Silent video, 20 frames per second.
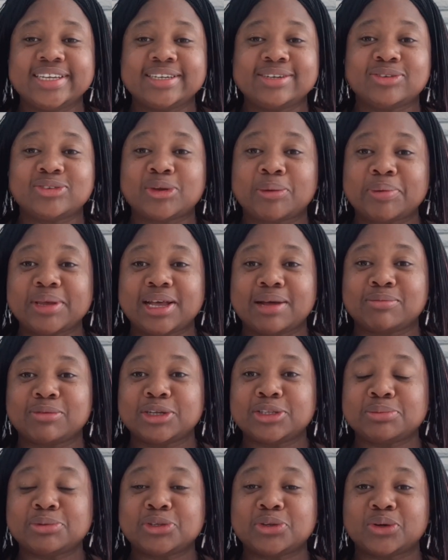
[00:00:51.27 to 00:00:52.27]
The topic I'm
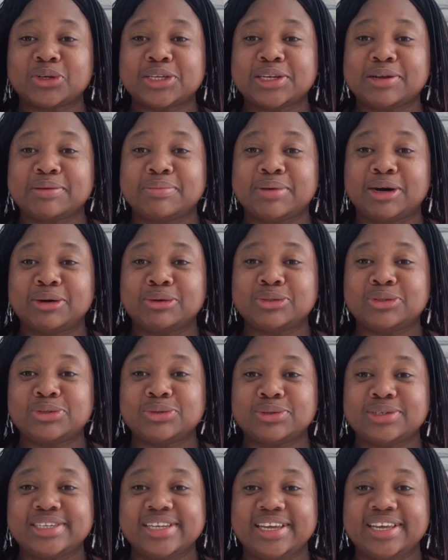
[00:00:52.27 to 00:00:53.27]
going to be talking about
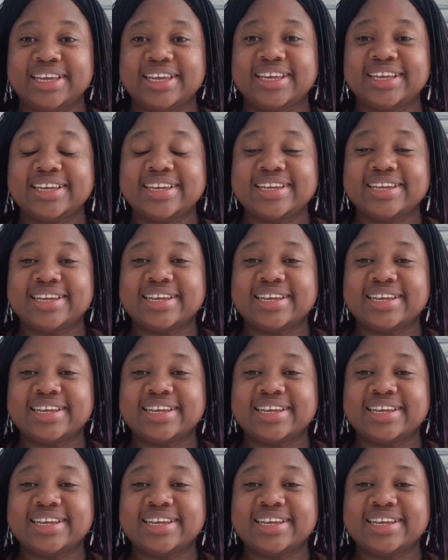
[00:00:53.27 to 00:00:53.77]
today,